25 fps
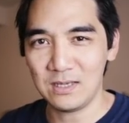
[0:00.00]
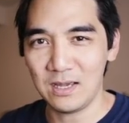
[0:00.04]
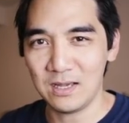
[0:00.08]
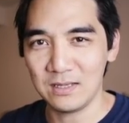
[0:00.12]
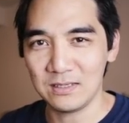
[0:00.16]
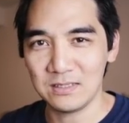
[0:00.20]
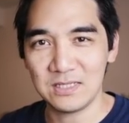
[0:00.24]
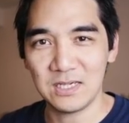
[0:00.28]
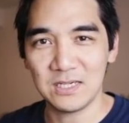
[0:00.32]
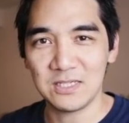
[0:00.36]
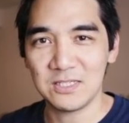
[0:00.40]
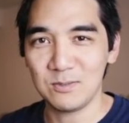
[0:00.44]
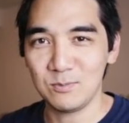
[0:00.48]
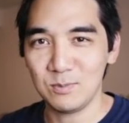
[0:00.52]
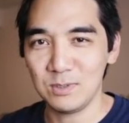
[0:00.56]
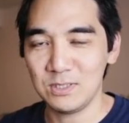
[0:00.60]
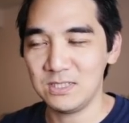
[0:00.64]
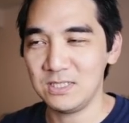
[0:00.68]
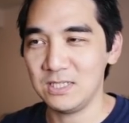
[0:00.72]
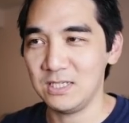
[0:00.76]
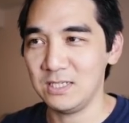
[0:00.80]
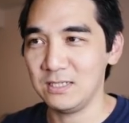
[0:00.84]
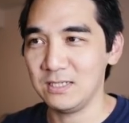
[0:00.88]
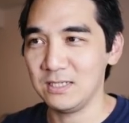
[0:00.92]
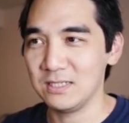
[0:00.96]
and sesame
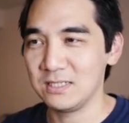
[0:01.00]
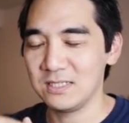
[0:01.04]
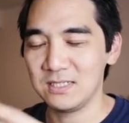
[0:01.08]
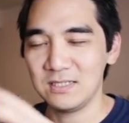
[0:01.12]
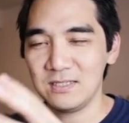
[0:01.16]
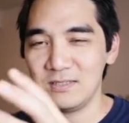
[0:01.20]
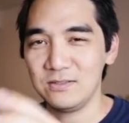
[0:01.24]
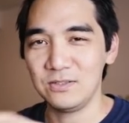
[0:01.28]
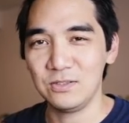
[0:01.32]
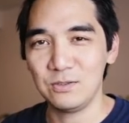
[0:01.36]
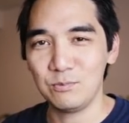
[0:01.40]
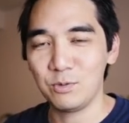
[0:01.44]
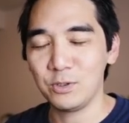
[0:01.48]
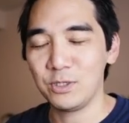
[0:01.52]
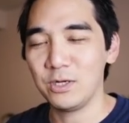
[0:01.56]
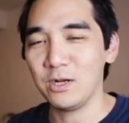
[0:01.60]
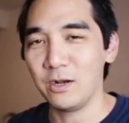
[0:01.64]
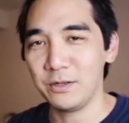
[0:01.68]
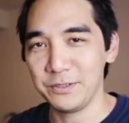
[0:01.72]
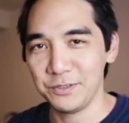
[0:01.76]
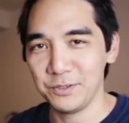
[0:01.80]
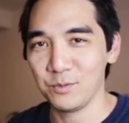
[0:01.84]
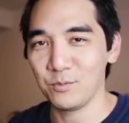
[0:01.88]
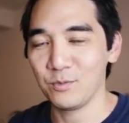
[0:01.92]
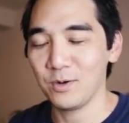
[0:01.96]
seed. You put it
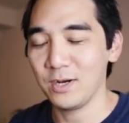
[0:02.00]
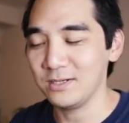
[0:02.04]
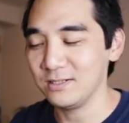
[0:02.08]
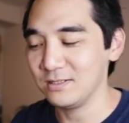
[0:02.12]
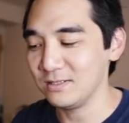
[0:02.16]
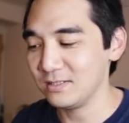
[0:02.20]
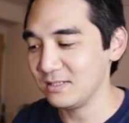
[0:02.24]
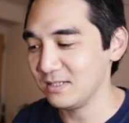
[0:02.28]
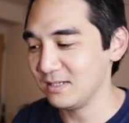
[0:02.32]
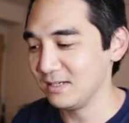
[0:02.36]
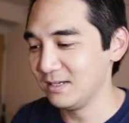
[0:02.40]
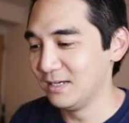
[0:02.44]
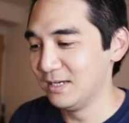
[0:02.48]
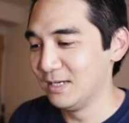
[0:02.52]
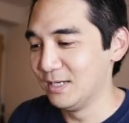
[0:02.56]
on your rice.